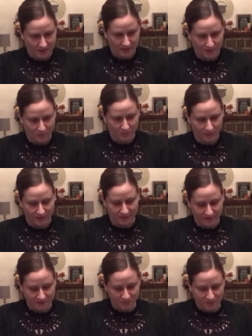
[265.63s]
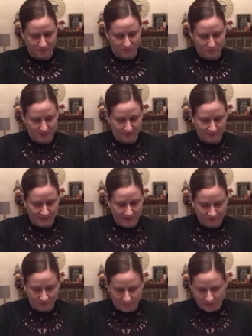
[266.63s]
And one last one. So now that I
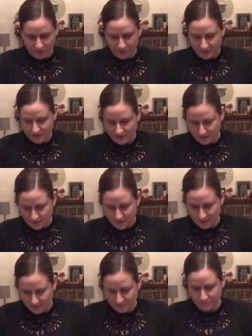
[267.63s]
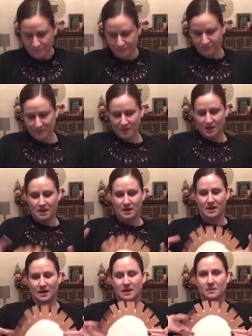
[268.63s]
have all my crust on,
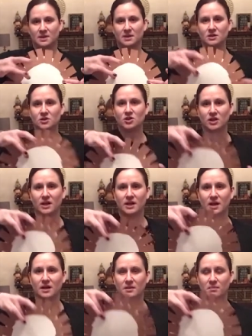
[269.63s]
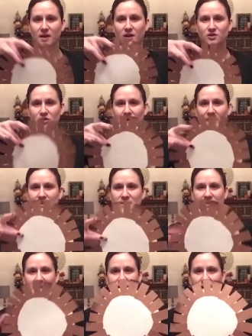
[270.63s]
I'm gonna shake it and make sure it
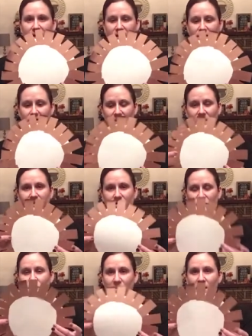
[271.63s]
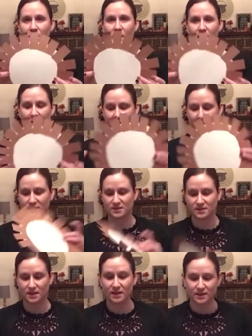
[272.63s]
stays on there. So my pie crust
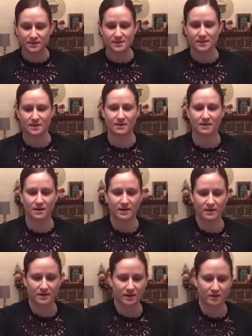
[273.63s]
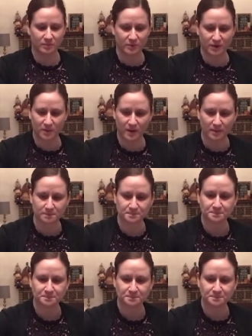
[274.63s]
is on there pretty well.